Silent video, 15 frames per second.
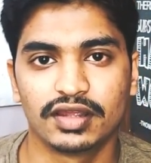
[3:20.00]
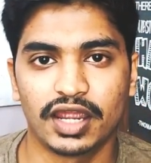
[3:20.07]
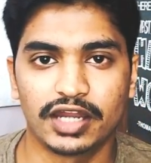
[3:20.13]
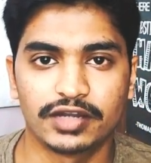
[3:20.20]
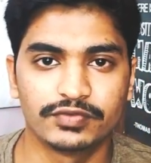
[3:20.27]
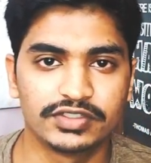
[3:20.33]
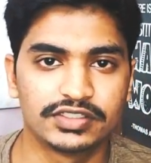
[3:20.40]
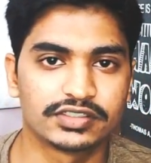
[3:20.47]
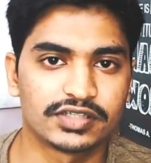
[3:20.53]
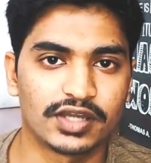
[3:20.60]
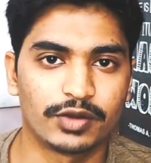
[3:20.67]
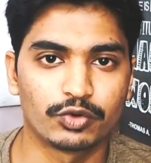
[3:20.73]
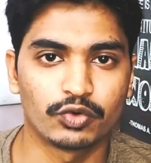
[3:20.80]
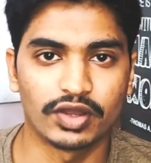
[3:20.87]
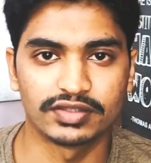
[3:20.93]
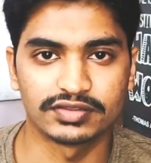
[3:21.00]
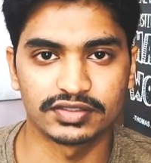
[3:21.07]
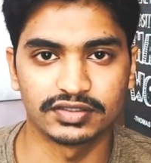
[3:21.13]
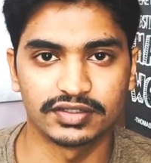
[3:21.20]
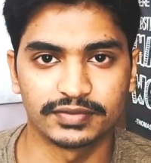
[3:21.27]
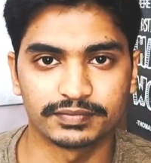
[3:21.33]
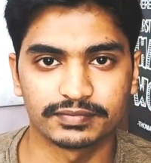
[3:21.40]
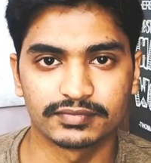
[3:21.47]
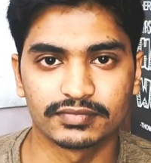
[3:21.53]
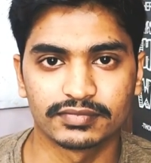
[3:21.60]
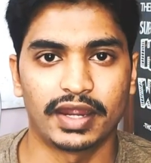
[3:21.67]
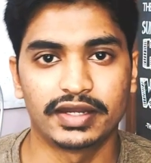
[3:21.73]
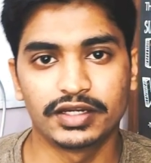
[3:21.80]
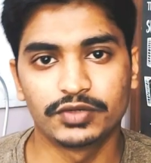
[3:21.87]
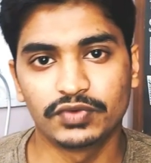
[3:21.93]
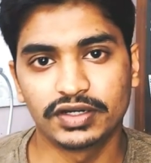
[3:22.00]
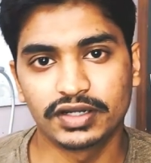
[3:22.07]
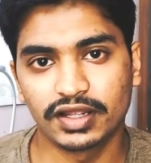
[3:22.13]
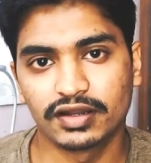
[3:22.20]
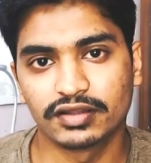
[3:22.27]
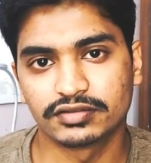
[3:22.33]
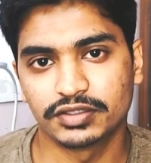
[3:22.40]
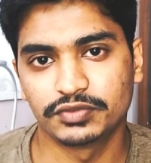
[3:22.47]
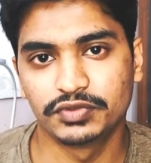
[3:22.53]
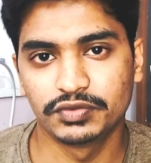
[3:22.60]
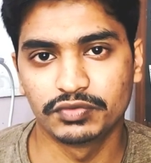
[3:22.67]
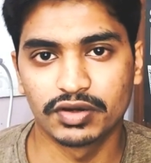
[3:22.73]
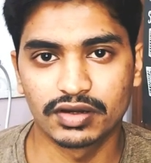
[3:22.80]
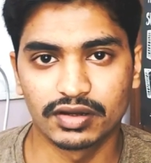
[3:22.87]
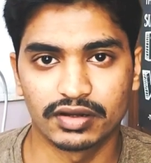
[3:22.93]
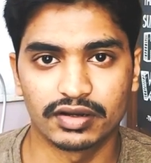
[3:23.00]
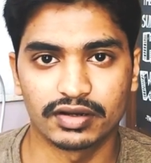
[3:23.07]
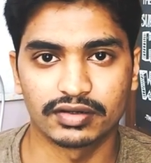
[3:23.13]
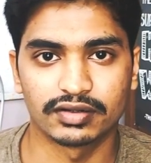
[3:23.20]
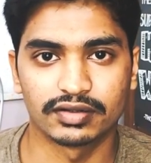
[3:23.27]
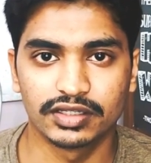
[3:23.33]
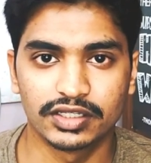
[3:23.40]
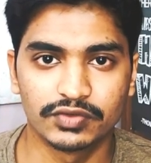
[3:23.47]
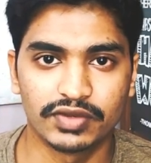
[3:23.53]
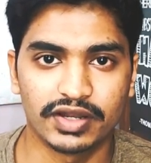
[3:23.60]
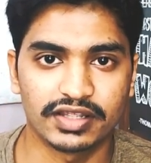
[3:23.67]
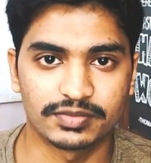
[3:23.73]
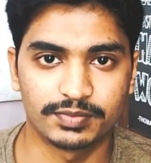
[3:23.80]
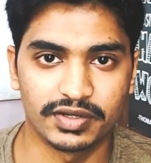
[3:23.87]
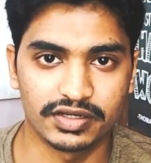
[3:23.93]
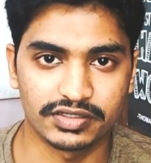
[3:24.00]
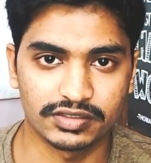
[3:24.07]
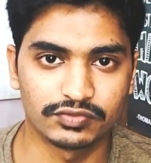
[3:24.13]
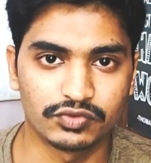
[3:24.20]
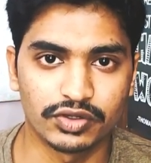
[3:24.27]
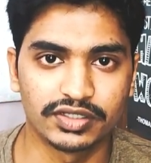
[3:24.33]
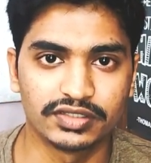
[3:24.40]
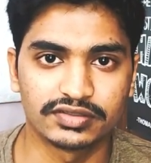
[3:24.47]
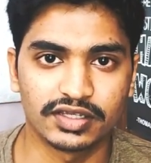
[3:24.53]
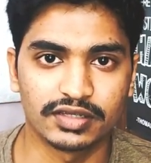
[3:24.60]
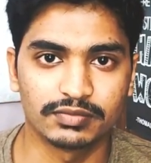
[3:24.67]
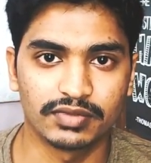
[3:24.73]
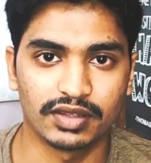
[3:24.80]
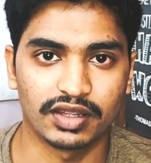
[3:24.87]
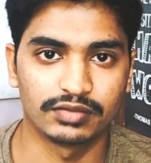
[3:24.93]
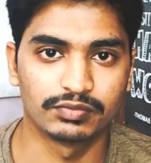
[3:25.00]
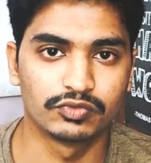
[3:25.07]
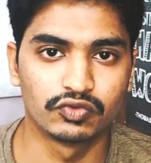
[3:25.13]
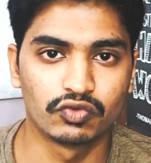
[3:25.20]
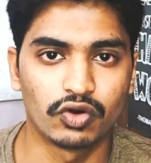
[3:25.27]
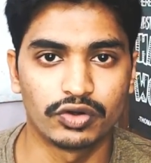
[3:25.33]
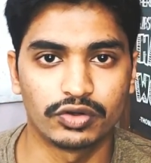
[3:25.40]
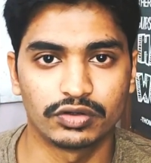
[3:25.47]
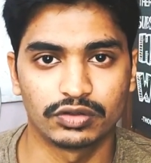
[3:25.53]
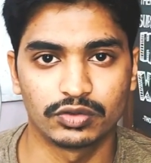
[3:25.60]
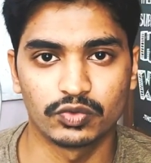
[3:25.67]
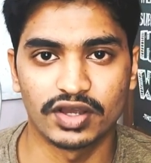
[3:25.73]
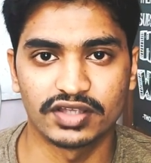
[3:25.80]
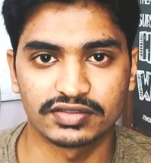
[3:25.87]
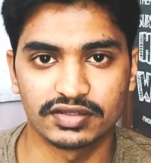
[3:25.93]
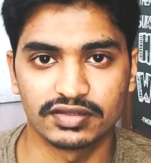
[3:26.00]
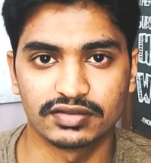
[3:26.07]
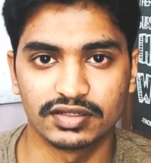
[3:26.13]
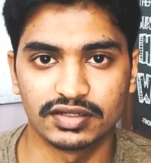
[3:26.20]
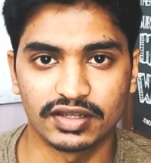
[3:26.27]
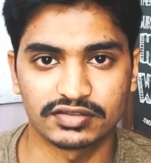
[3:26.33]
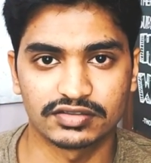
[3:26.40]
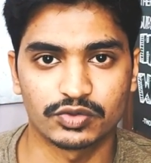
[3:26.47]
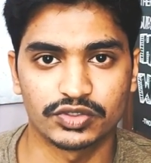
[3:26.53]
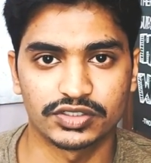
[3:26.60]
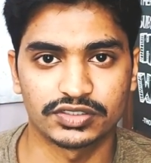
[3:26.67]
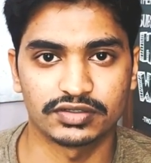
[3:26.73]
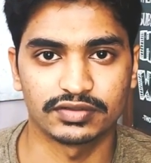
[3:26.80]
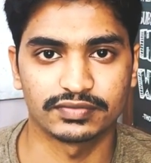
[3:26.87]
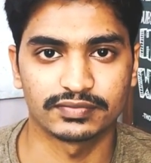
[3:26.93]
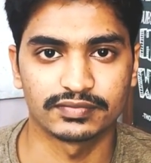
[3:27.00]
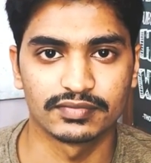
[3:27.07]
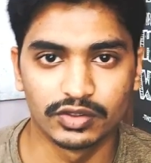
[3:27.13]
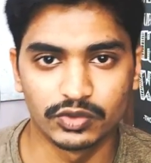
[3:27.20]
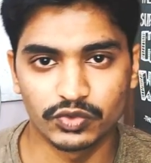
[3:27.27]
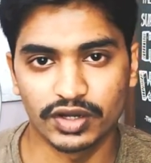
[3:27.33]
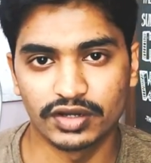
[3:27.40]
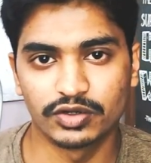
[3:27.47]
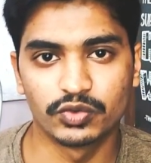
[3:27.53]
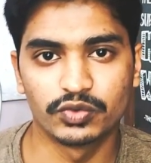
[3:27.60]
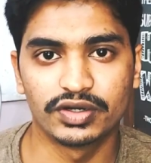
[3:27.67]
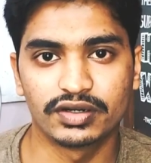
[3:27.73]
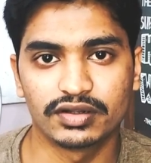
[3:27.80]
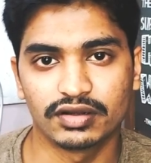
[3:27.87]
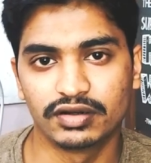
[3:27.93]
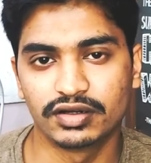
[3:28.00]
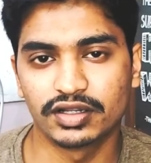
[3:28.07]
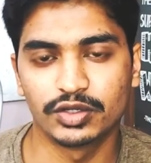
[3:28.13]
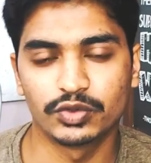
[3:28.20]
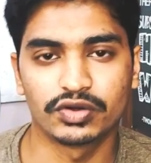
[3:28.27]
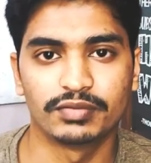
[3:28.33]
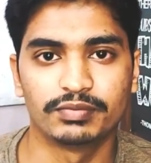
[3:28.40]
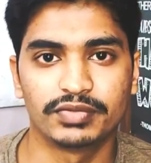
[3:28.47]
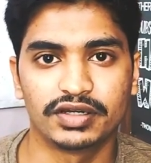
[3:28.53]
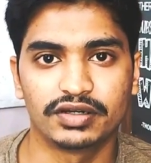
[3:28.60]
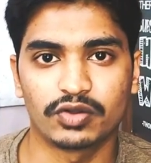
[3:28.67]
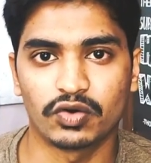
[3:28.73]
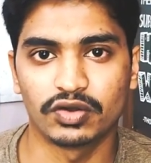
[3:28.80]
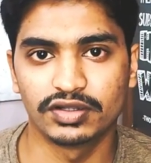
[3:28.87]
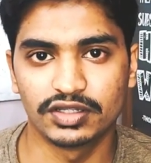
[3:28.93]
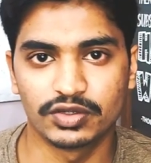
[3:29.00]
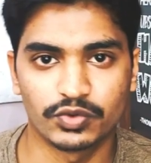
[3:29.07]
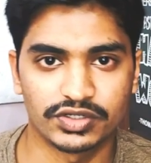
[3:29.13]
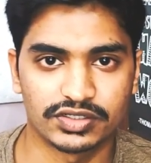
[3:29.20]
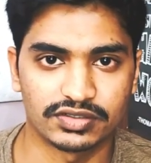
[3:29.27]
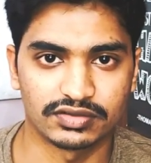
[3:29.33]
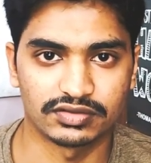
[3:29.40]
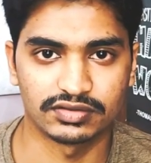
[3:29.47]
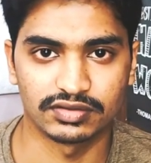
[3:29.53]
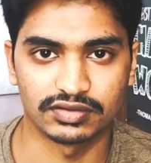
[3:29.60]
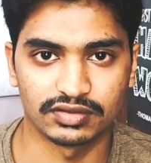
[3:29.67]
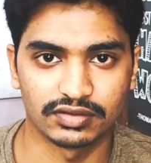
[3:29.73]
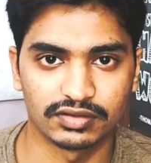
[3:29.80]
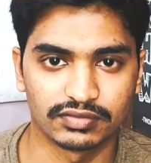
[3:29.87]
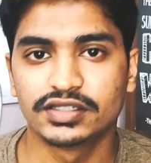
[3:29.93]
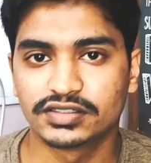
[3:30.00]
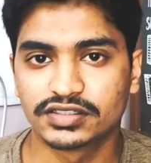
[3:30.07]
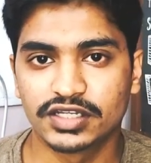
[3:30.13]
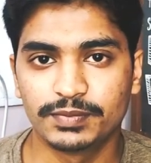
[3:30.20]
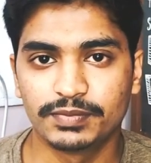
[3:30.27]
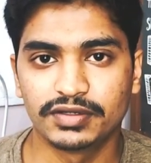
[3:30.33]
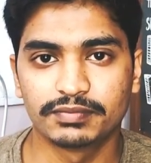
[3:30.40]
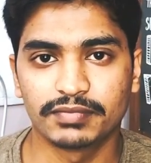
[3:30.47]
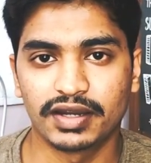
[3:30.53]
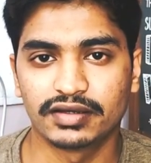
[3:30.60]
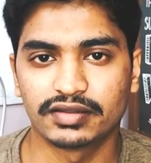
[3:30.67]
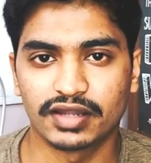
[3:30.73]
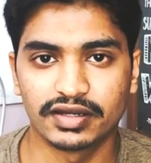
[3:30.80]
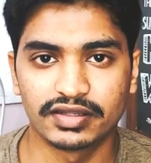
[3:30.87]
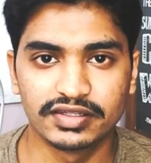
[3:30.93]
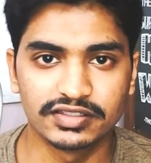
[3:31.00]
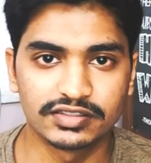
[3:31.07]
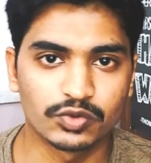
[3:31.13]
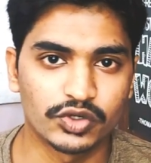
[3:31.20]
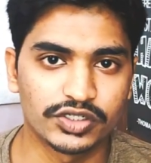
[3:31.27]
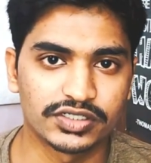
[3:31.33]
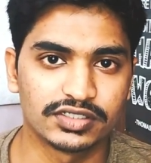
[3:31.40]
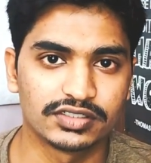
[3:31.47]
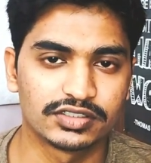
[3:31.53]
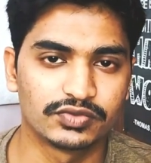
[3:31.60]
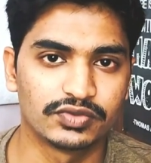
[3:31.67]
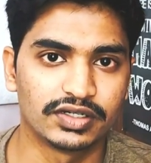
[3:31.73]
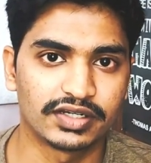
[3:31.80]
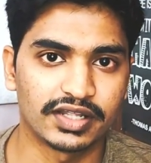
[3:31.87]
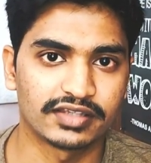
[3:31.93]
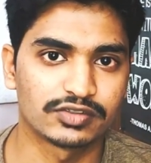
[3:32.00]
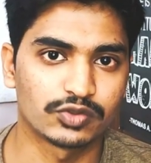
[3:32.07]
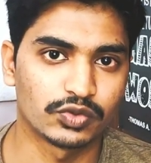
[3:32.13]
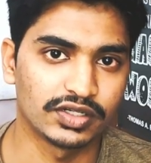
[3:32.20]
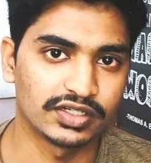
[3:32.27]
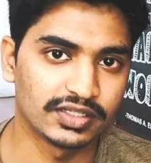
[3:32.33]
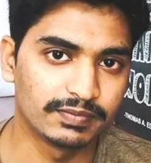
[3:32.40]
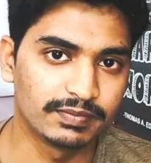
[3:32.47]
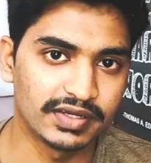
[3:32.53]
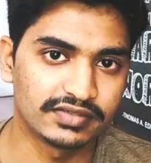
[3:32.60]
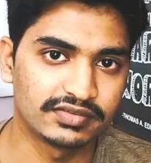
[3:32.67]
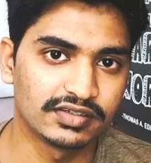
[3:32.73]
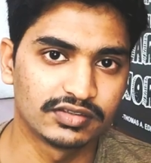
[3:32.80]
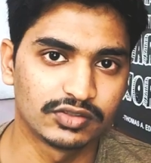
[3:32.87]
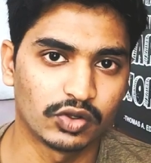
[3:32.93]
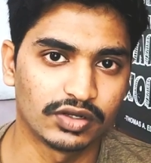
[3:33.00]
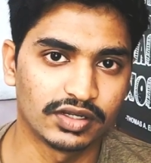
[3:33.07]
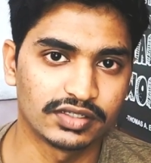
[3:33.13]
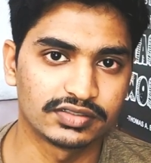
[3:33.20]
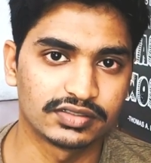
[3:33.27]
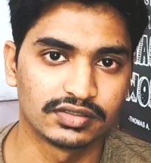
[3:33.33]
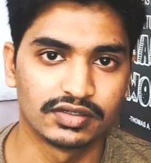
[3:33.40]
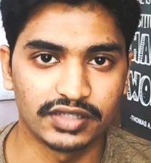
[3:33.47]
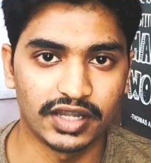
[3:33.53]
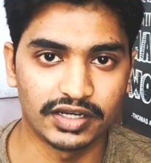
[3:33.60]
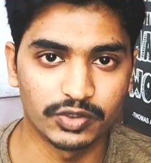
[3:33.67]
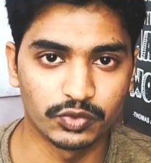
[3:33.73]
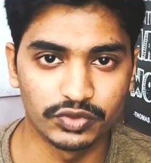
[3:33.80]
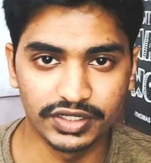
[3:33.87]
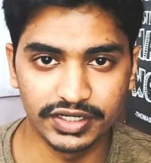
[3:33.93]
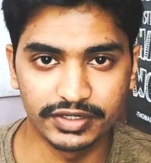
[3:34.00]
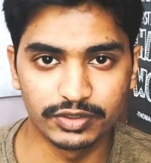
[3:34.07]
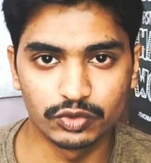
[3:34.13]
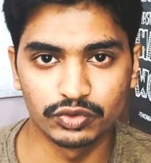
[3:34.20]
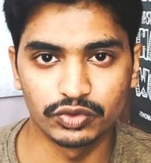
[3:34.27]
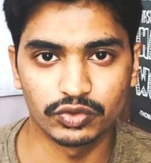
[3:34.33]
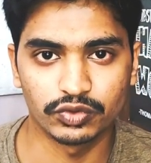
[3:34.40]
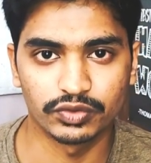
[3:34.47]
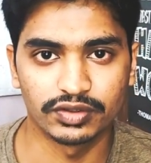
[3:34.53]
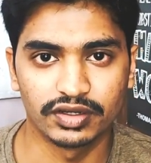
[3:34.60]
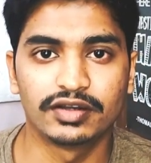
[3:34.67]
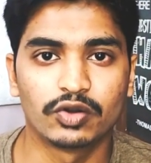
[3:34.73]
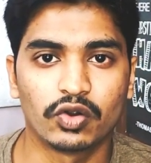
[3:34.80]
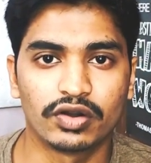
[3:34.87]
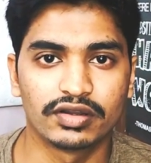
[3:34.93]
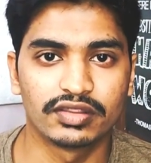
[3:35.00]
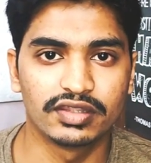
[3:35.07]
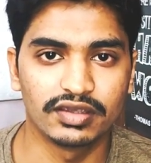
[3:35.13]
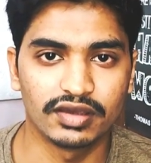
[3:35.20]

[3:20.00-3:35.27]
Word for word: and we just have to answer them. And it will tell us if we were correct, give an explanation for the same and move on to asking the next question. You can do it until you complete all the questions. Just keep in mind that these questions will test only the basic knowledge that you need to know, not the